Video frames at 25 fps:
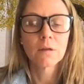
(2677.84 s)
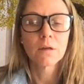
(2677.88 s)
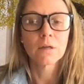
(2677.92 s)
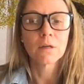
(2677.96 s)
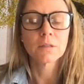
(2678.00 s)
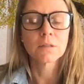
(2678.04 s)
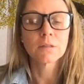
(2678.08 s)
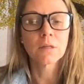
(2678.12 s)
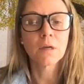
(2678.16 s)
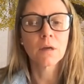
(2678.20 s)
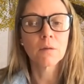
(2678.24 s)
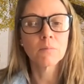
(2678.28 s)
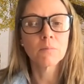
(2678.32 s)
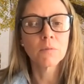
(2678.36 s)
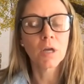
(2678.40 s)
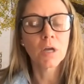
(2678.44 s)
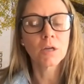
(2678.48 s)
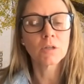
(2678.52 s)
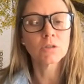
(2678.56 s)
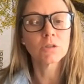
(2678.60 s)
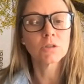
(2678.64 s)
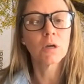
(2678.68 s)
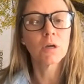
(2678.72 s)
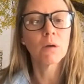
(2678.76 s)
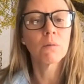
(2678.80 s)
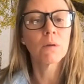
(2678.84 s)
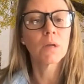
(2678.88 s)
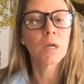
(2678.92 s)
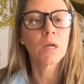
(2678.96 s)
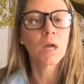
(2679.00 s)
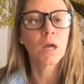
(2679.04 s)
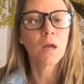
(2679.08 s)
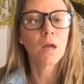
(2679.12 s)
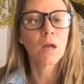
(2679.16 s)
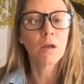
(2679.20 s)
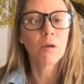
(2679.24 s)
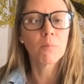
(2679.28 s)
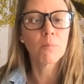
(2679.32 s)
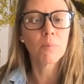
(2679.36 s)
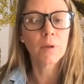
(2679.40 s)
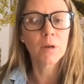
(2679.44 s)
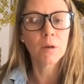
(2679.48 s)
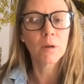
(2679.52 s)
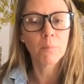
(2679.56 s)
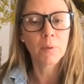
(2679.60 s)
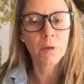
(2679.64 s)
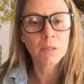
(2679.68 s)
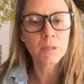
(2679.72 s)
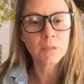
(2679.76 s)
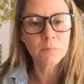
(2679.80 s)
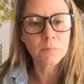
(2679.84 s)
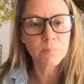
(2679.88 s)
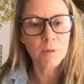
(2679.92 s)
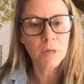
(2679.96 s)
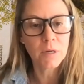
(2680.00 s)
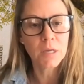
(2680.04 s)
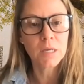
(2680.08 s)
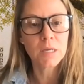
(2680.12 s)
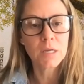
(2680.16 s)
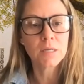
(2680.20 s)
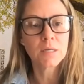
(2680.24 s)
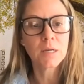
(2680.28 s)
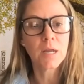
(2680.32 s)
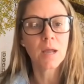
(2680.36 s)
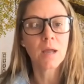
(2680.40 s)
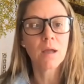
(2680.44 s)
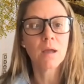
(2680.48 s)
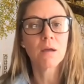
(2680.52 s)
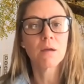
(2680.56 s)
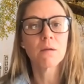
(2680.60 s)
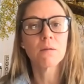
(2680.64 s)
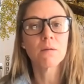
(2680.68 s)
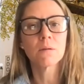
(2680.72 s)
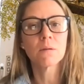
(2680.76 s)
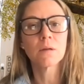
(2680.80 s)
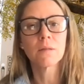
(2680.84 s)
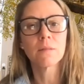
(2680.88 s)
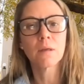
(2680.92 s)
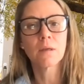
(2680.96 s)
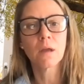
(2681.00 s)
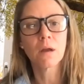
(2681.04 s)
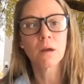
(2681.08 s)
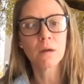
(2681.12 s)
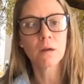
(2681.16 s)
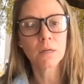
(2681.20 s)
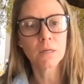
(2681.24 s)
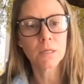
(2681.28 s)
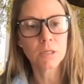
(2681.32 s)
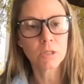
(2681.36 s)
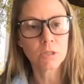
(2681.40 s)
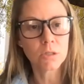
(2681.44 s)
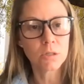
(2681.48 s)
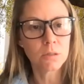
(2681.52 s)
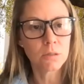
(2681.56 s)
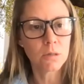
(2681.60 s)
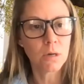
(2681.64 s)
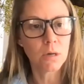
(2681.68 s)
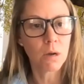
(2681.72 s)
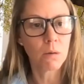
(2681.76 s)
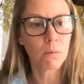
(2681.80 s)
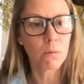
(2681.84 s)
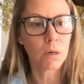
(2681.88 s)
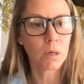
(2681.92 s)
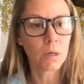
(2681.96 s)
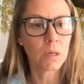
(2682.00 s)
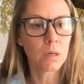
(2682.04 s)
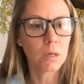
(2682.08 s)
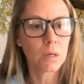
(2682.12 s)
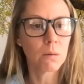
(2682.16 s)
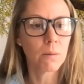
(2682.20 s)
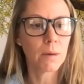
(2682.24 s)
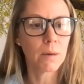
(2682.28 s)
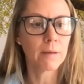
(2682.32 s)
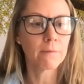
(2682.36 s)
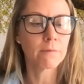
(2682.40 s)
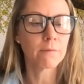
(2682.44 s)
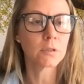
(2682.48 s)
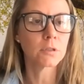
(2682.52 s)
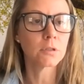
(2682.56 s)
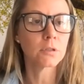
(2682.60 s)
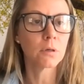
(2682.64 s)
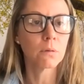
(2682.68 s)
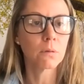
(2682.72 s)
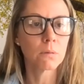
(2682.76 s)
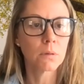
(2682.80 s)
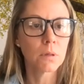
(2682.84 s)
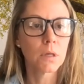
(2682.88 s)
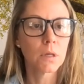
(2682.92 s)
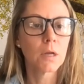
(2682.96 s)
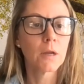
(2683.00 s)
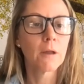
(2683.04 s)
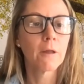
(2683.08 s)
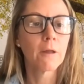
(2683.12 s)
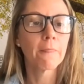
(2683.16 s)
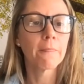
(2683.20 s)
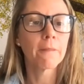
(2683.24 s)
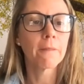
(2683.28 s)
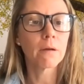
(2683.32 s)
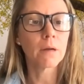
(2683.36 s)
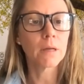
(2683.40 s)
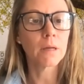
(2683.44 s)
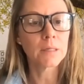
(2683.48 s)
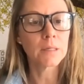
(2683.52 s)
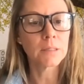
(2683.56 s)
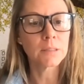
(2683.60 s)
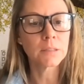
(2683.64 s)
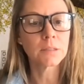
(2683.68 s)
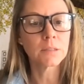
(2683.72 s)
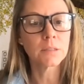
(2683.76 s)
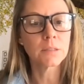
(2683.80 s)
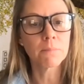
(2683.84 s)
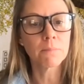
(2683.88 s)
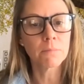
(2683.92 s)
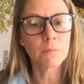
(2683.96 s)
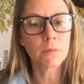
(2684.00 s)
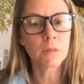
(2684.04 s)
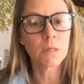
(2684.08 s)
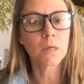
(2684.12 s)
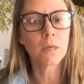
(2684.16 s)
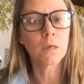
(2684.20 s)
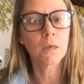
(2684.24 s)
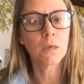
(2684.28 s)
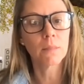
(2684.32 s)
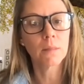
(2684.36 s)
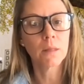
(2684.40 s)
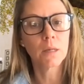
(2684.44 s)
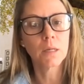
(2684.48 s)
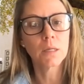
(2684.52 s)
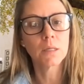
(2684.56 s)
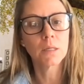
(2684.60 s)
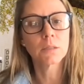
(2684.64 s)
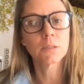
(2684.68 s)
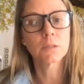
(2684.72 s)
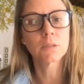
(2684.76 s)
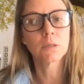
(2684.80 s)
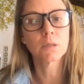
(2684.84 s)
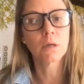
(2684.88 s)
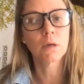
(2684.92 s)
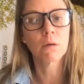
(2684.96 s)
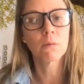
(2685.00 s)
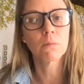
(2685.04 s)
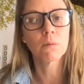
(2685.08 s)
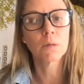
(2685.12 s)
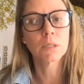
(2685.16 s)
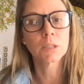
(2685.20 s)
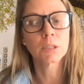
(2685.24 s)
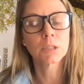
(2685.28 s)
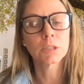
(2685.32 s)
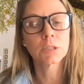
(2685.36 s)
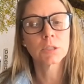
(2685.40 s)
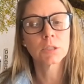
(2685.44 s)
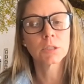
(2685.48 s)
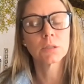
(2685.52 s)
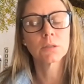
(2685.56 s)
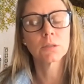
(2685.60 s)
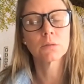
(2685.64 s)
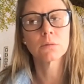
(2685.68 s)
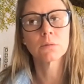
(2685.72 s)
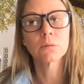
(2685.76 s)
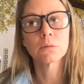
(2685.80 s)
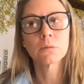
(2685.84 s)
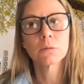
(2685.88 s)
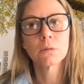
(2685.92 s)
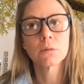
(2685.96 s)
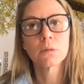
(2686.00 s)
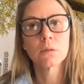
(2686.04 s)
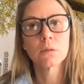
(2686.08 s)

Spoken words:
a sub not showing up and a bus breaking down and the air conditioner not working or whatever. So there is some thinking that needs to go into,